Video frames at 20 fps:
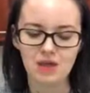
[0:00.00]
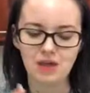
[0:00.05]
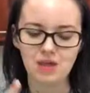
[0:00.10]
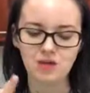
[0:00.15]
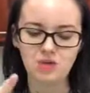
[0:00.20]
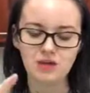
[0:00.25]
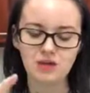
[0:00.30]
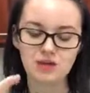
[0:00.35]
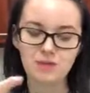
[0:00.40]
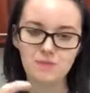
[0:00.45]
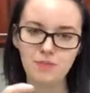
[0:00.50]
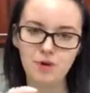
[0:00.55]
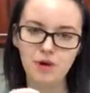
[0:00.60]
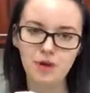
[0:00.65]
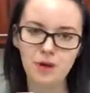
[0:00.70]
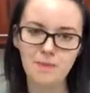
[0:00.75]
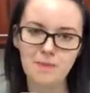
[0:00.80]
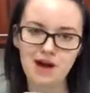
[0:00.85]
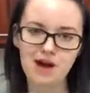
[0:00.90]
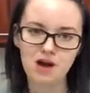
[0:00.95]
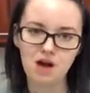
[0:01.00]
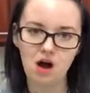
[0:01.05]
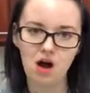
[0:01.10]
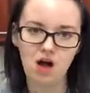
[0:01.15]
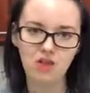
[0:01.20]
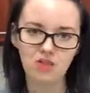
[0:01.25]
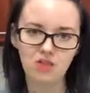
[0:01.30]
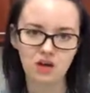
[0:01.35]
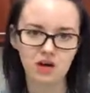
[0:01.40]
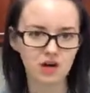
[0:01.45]
and you can put it back
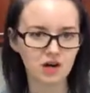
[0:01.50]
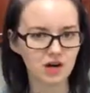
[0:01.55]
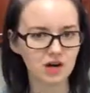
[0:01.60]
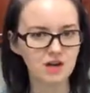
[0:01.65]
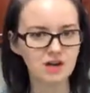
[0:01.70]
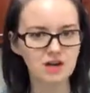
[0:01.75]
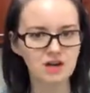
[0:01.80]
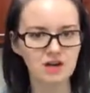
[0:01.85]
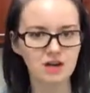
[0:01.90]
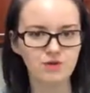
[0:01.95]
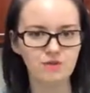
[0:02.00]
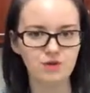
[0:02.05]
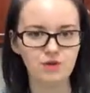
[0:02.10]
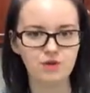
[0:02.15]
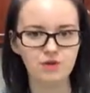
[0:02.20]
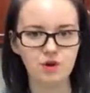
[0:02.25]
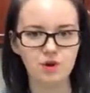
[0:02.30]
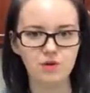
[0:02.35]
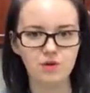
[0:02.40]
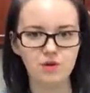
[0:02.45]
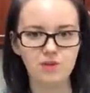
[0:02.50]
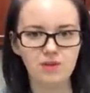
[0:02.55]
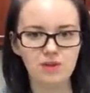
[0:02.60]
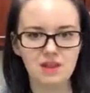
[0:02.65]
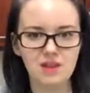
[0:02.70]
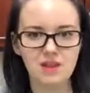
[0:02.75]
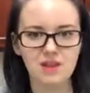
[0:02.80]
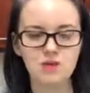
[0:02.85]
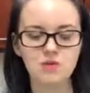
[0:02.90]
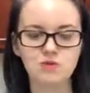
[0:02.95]
on there if you don't
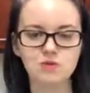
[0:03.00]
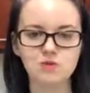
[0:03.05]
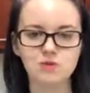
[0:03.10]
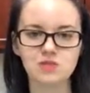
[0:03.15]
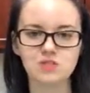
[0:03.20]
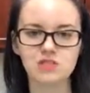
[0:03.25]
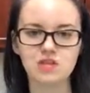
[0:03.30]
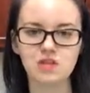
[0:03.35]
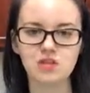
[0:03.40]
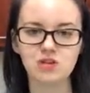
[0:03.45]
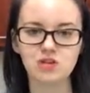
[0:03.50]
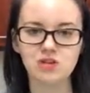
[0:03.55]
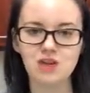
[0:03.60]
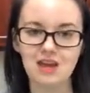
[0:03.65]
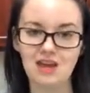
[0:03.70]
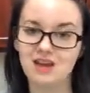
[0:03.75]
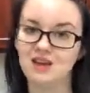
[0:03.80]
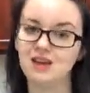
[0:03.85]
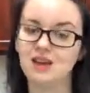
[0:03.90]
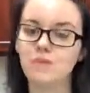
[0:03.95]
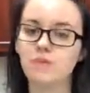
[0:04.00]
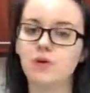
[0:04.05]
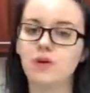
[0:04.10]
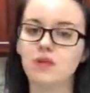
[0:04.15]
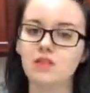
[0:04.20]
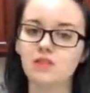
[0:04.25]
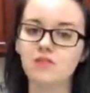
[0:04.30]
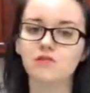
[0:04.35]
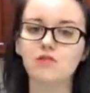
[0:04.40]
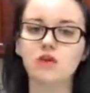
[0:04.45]
completely use what's in your can and put it
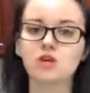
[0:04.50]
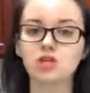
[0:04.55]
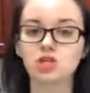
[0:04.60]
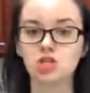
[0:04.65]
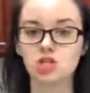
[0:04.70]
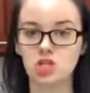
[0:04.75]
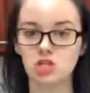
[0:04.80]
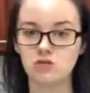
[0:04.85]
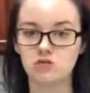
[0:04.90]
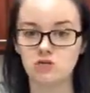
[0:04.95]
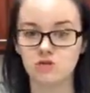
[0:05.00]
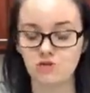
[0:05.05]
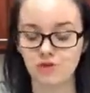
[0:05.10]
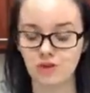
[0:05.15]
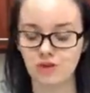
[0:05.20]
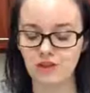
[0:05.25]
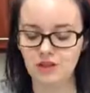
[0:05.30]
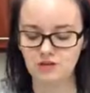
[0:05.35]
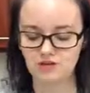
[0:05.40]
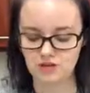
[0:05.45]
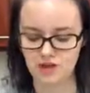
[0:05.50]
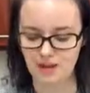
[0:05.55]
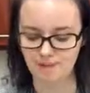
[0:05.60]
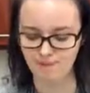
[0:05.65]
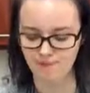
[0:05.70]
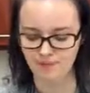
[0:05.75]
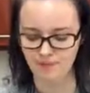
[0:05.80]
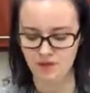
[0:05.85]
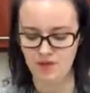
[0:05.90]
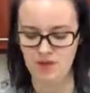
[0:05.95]
in the fridge to use for a later time.
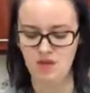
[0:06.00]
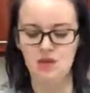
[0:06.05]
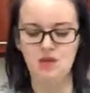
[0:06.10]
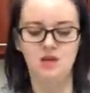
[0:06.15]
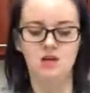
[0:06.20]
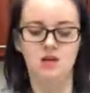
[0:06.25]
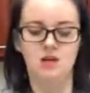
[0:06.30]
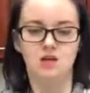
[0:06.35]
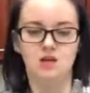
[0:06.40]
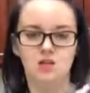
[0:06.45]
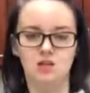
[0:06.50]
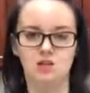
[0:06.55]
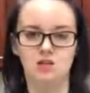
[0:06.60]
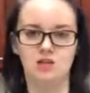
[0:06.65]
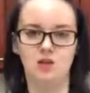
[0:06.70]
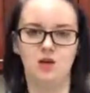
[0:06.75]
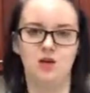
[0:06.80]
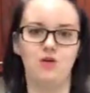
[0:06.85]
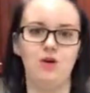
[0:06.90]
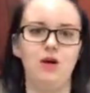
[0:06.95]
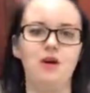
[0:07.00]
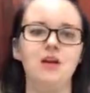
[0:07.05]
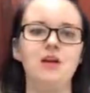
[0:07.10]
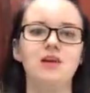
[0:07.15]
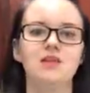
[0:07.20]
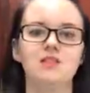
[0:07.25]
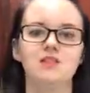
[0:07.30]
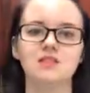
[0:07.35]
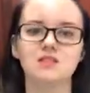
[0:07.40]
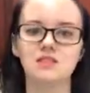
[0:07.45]
So
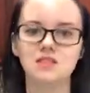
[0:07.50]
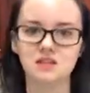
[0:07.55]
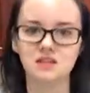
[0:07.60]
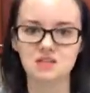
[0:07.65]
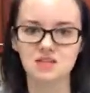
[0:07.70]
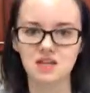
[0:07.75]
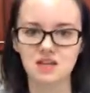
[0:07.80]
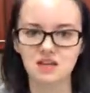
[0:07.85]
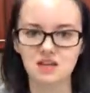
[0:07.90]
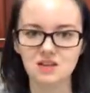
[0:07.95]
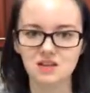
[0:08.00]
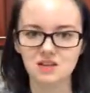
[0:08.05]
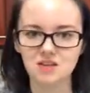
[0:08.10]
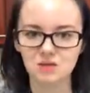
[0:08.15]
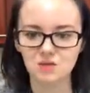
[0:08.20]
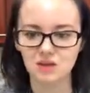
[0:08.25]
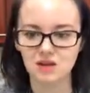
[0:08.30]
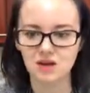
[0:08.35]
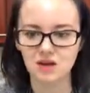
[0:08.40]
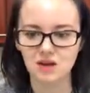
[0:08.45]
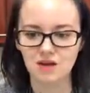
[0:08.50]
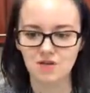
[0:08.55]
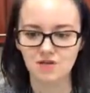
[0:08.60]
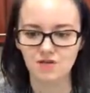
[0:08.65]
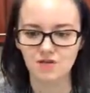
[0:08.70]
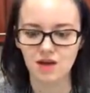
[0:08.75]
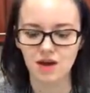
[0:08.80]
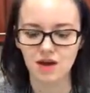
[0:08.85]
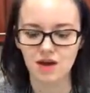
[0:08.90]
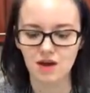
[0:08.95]
this does take a little bit
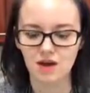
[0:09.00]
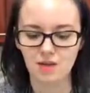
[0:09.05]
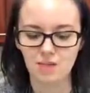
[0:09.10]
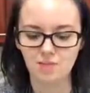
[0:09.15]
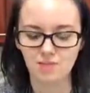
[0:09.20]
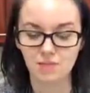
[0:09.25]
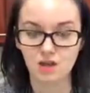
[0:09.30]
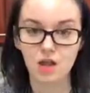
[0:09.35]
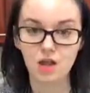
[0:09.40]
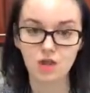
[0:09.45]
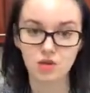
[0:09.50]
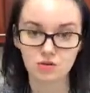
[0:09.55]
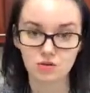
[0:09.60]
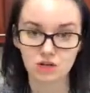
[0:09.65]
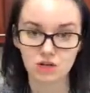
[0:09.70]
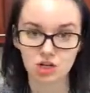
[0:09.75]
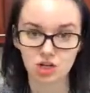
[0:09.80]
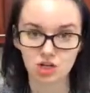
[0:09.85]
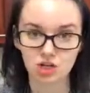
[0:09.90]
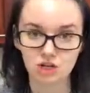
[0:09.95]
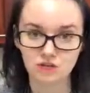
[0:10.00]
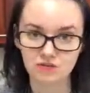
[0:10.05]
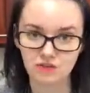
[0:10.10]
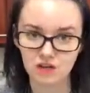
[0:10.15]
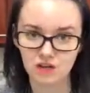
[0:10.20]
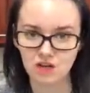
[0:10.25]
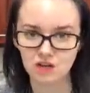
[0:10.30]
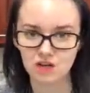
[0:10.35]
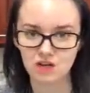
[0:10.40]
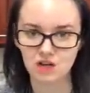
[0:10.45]
of a learning curve
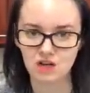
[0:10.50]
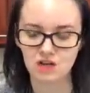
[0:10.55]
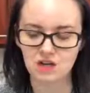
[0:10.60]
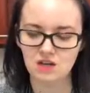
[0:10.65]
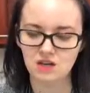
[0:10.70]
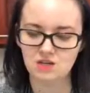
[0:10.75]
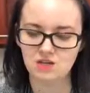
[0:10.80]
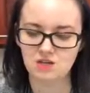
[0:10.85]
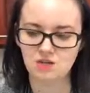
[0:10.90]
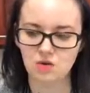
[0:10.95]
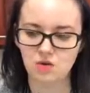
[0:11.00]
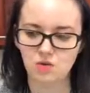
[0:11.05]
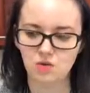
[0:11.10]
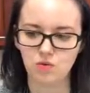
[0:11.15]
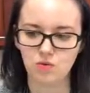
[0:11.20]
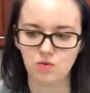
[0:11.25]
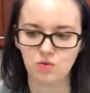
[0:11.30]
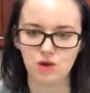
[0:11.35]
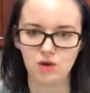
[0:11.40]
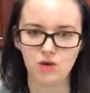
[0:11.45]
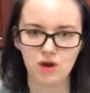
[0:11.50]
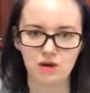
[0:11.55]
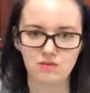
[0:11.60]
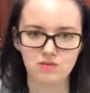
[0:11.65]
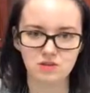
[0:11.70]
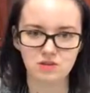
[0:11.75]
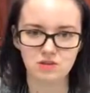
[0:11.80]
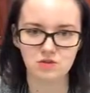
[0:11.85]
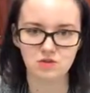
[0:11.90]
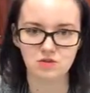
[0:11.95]
here. So what you have
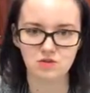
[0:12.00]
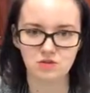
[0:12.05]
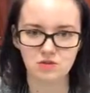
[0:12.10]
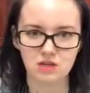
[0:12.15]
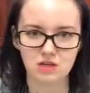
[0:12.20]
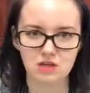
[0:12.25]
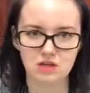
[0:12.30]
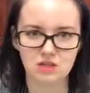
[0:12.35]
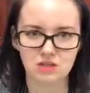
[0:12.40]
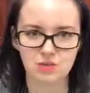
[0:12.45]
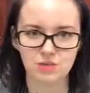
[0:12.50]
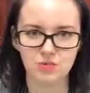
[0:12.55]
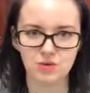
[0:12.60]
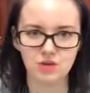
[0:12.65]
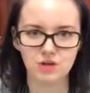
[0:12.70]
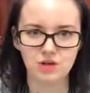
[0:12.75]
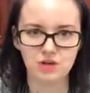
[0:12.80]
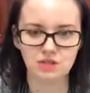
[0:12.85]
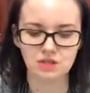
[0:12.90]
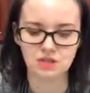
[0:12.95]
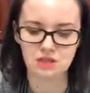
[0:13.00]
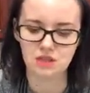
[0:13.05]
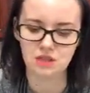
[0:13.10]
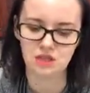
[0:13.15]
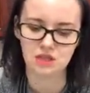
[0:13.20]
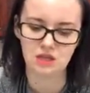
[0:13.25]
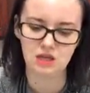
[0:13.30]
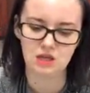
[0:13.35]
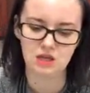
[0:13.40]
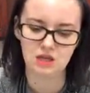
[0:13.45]
to do is put
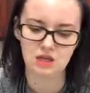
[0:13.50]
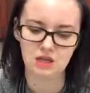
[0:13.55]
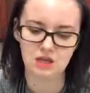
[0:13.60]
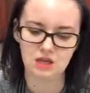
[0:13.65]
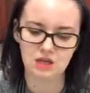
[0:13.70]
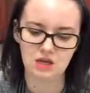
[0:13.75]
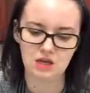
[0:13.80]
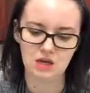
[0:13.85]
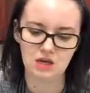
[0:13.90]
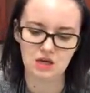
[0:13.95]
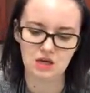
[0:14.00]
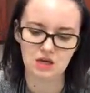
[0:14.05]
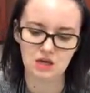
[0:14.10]
the